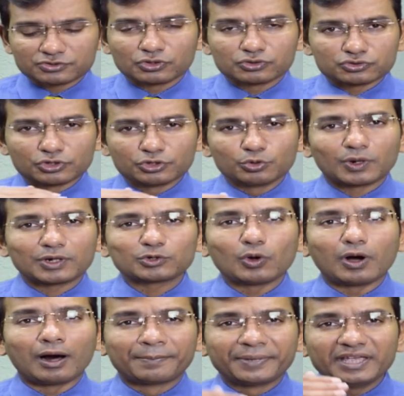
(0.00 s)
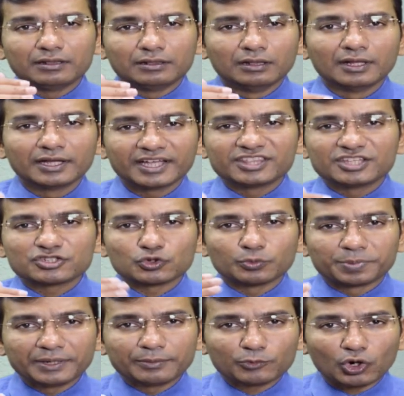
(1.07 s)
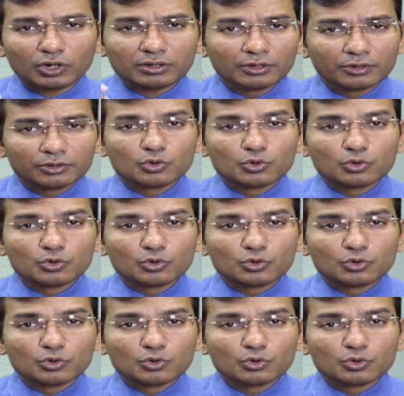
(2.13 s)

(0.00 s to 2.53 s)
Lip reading: So you want to appeal in the Supreme Court.